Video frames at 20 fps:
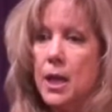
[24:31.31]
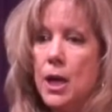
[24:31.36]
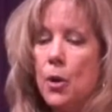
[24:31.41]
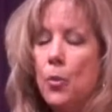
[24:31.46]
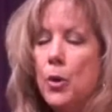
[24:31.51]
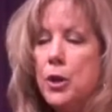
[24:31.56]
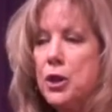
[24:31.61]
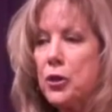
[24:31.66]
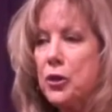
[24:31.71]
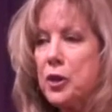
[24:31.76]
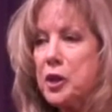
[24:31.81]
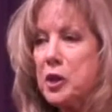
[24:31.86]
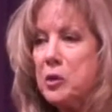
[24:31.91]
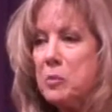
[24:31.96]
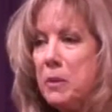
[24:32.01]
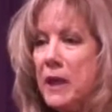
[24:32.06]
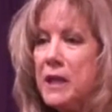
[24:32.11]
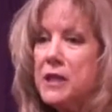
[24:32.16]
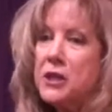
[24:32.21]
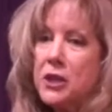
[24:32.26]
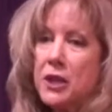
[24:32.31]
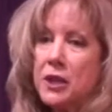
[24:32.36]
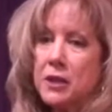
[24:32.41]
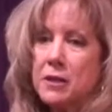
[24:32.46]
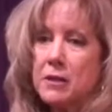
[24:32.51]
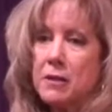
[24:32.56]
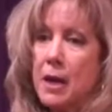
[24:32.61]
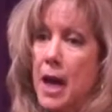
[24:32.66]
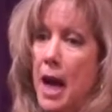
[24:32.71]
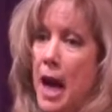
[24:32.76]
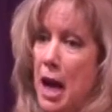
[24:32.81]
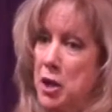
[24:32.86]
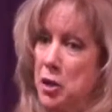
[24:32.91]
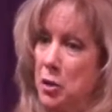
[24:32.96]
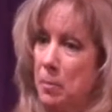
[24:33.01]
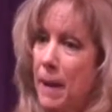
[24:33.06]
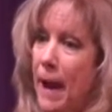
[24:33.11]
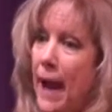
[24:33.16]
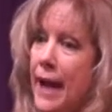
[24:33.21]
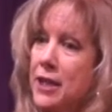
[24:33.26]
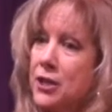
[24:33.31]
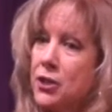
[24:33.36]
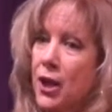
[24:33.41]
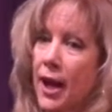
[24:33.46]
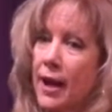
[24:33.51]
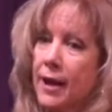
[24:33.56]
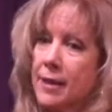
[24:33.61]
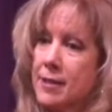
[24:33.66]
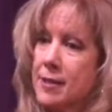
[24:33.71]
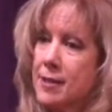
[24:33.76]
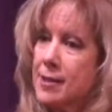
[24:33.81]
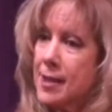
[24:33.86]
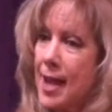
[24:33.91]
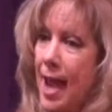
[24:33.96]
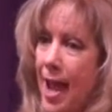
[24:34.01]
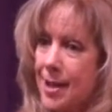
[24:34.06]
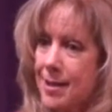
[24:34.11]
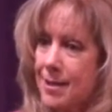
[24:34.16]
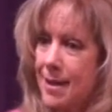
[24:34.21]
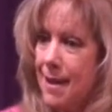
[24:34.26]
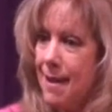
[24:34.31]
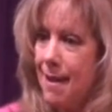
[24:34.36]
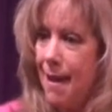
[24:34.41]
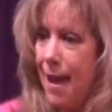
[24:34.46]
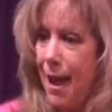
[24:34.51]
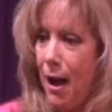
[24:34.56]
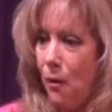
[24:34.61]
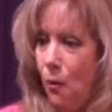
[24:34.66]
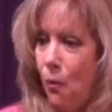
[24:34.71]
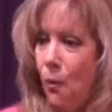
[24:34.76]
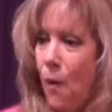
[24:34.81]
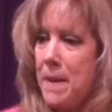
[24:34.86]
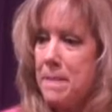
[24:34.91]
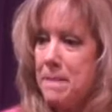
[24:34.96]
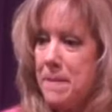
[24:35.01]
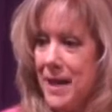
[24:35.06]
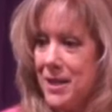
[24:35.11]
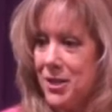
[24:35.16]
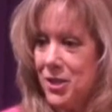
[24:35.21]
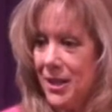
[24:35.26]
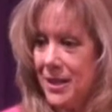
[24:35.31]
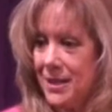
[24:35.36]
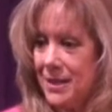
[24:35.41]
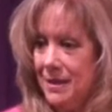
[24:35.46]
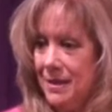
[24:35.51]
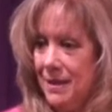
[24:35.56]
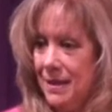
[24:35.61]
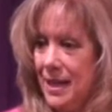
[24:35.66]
When your expenses and your paycheck is set at one budget,